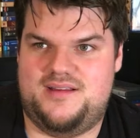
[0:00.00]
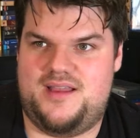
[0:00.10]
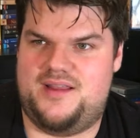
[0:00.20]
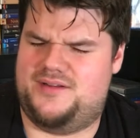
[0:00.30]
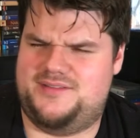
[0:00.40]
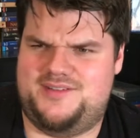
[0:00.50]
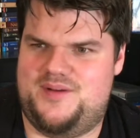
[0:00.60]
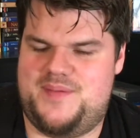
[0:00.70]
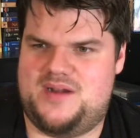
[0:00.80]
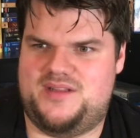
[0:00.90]
And also,
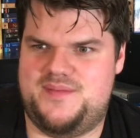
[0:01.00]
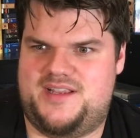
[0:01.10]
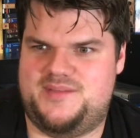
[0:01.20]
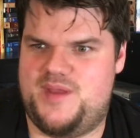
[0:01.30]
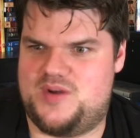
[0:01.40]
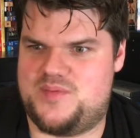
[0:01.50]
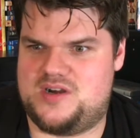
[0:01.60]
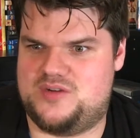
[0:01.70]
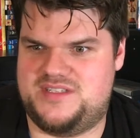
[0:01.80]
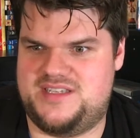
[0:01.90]
apparently because Peter
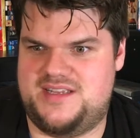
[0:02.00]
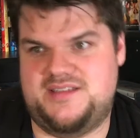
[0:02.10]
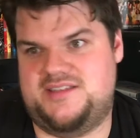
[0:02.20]
Parker would say this